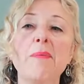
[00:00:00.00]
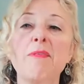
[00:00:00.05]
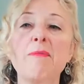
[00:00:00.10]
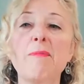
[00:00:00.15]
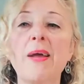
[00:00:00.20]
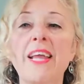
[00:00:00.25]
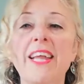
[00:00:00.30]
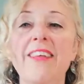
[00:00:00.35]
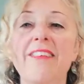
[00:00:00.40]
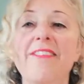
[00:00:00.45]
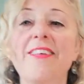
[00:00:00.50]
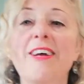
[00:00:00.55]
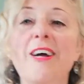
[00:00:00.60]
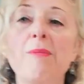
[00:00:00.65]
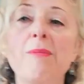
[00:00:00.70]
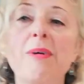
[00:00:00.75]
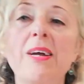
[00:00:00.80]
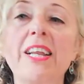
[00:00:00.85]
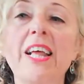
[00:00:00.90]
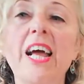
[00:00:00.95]
Rebecca
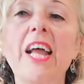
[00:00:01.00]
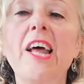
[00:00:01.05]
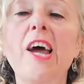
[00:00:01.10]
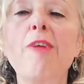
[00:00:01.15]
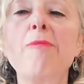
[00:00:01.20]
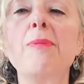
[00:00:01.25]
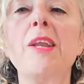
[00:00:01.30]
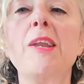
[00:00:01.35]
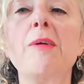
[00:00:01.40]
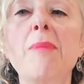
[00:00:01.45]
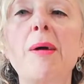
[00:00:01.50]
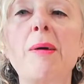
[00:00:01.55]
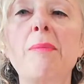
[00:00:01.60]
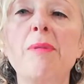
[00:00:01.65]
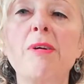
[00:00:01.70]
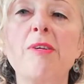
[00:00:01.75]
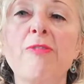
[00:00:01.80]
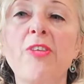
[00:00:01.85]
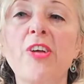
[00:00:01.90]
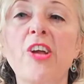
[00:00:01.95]
Selman and I've been a member
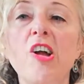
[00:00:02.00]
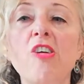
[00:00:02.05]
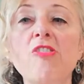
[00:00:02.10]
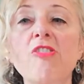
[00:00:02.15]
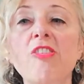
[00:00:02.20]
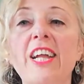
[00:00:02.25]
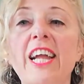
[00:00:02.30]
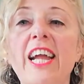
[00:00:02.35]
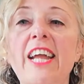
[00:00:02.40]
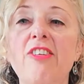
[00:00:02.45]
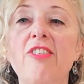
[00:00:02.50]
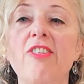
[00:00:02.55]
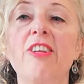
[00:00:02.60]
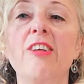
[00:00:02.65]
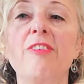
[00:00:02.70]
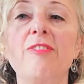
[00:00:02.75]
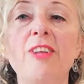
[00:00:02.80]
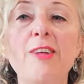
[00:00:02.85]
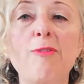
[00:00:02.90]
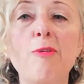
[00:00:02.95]
of the congregation of
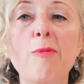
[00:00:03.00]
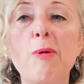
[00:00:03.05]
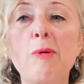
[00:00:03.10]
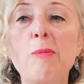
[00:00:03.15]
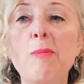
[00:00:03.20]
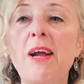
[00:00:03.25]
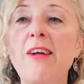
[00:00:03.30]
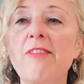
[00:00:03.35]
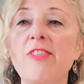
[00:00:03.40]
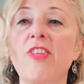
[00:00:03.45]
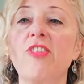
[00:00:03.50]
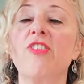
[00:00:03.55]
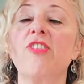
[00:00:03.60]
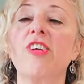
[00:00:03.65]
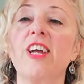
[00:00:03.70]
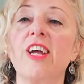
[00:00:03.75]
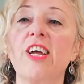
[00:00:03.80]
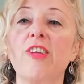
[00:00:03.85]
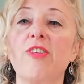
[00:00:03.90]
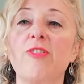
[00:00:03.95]
Liverpool Parish
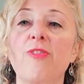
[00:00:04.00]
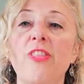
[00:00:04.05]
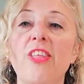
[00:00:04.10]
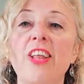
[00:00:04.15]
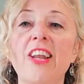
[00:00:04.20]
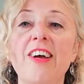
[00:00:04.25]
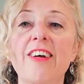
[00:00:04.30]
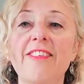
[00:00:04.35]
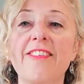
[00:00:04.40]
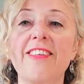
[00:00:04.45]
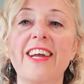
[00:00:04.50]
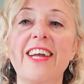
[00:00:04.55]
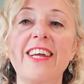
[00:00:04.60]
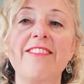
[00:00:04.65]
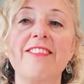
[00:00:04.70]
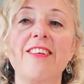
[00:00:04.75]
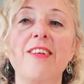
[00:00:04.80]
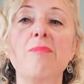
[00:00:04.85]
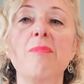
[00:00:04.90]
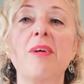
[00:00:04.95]
Church for the last
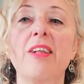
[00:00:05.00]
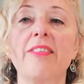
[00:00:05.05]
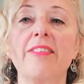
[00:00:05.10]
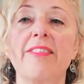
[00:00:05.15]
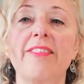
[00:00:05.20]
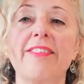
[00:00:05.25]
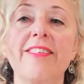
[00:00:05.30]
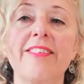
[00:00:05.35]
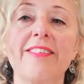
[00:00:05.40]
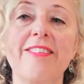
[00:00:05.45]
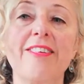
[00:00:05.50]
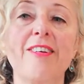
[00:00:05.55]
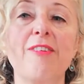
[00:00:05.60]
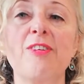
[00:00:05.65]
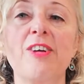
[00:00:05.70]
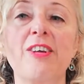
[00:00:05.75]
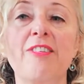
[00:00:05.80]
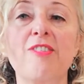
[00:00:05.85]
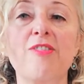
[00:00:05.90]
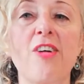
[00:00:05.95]
18 months since I
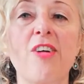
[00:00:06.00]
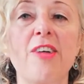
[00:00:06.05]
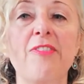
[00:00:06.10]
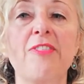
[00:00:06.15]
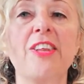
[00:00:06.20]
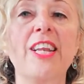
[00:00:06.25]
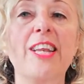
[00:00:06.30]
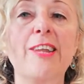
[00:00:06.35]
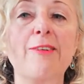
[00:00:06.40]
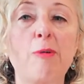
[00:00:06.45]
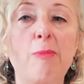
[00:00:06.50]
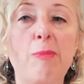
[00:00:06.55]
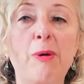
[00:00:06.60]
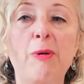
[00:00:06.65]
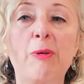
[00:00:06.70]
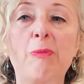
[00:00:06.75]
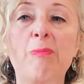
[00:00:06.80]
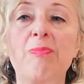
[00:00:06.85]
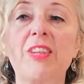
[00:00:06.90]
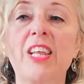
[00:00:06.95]
first arrived in Liverpool.
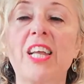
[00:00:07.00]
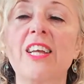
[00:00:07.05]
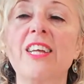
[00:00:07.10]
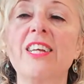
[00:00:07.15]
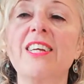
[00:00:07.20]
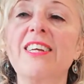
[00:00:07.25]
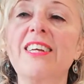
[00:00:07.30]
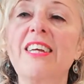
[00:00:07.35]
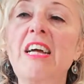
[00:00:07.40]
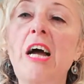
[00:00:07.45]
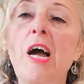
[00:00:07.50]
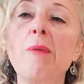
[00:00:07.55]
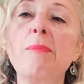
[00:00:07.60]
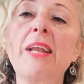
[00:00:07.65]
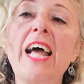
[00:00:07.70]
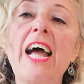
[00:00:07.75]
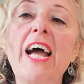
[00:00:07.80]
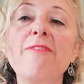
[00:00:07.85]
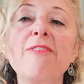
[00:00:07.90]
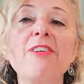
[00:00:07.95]
I'm an
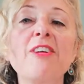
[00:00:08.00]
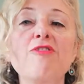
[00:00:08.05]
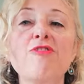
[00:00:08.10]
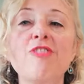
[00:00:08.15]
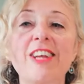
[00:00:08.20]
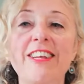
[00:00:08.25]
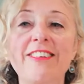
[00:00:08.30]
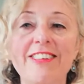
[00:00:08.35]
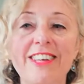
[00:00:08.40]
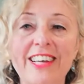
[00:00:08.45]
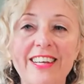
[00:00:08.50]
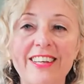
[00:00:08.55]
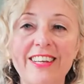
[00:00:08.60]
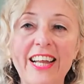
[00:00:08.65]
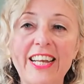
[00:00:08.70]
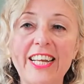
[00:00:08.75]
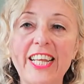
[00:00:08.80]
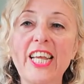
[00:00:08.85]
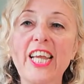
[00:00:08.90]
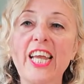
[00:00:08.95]
avid reader and a
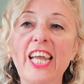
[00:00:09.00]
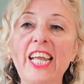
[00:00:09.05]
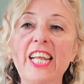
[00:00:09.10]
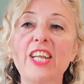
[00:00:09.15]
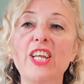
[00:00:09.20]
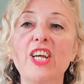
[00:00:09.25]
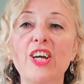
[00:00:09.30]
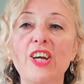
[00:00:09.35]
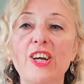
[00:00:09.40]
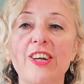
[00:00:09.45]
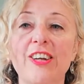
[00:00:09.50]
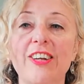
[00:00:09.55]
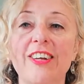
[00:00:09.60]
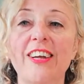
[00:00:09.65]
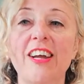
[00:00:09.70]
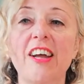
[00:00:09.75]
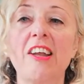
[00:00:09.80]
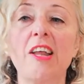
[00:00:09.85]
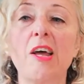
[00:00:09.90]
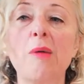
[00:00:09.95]
keen cook,
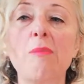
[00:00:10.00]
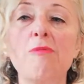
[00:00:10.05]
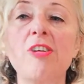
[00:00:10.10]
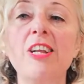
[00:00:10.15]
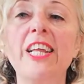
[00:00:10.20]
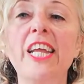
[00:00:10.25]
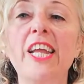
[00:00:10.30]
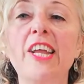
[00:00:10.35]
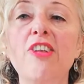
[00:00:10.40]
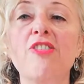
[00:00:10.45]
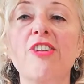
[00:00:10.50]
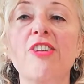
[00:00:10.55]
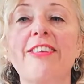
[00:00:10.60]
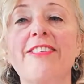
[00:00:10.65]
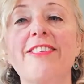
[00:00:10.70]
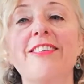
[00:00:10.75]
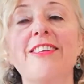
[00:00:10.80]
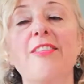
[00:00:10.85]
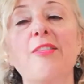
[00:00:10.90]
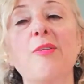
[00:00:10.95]
and I'm really
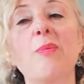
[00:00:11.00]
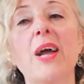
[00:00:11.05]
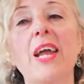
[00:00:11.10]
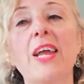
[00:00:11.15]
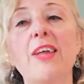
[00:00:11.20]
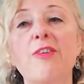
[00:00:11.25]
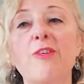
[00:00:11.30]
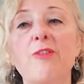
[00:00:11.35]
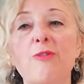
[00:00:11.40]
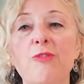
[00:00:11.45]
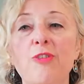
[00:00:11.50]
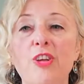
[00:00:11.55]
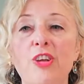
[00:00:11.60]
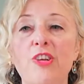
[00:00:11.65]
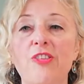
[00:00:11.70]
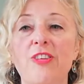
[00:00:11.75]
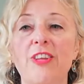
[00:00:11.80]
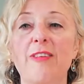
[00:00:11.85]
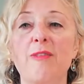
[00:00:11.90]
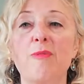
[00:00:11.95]
interested in the way that food
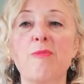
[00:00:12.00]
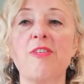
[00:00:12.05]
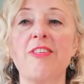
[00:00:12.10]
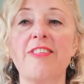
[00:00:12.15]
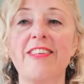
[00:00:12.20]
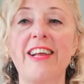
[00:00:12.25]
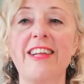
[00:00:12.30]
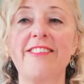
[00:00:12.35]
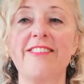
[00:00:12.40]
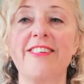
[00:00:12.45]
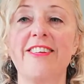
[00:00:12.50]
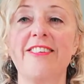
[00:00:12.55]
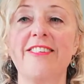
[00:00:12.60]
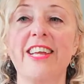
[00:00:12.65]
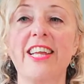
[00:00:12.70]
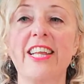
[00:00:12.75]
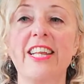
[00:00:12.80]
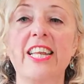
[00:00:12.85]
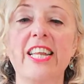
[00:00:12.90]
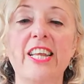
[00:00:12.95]
is presented
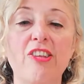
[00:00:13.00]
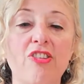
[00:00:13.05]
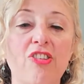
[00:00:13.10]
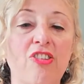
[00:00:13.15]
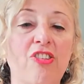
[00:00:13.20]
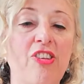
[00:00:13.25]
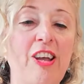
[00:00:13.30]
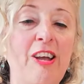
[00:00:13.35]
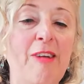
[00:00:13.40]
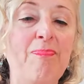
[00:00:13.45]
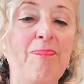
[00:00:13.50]
in literature.